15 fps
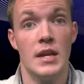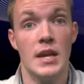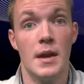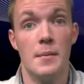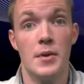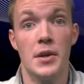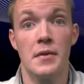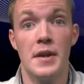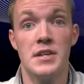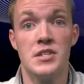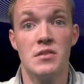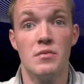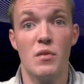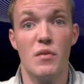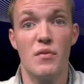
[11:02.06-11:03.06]

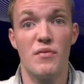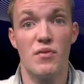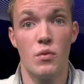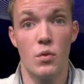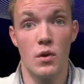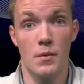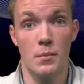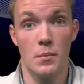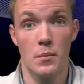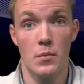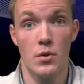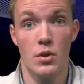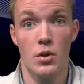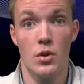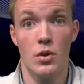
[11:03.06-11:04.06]
Immigration reform
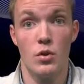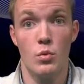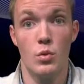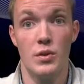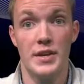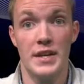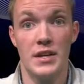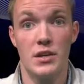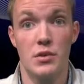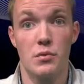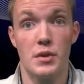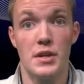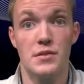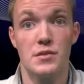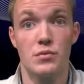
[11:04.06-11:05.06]
will
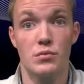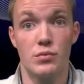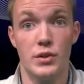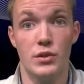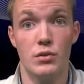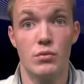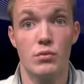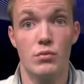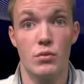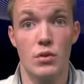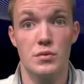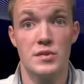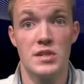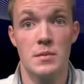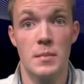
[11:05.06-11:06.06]
increase real
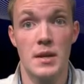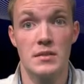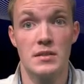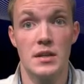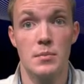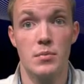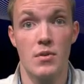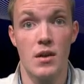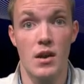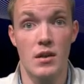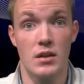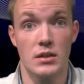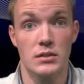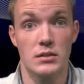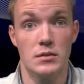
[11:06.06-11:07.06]
gross domestic
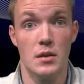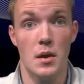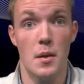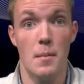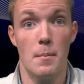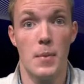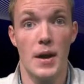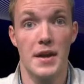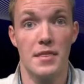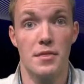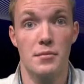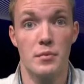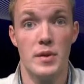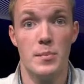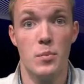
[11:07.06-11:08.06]
product by
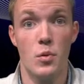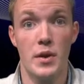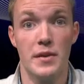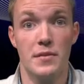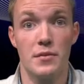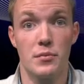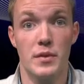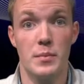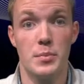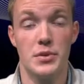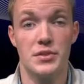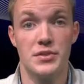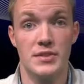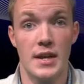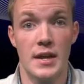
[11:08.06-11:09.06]

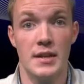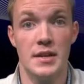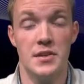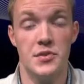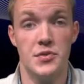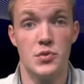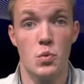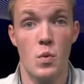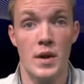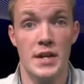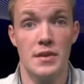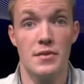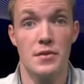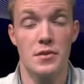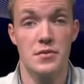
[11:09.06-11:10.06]
3.3% in
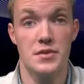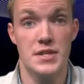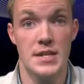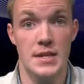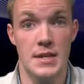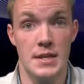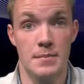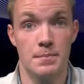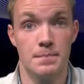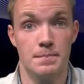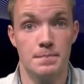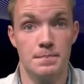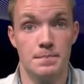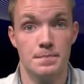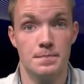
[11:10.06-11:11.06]
2013,
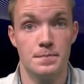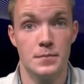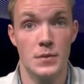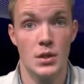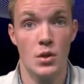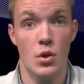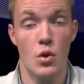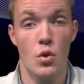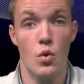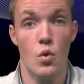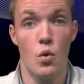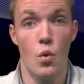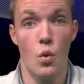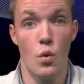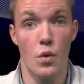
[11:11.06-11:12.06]

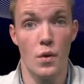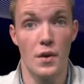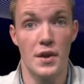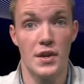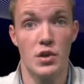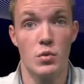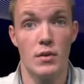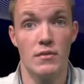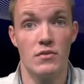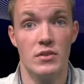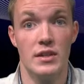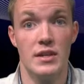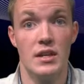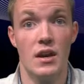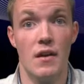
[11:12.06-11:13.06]
or an
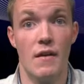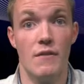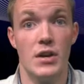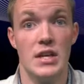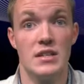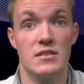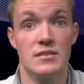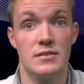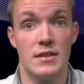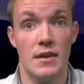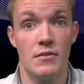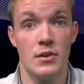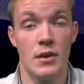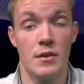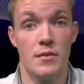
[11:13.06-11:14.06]
equivalent of
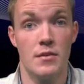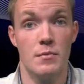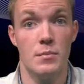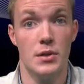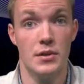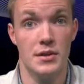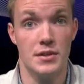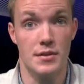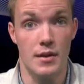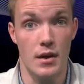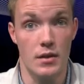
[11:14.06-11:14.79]
$700 billion.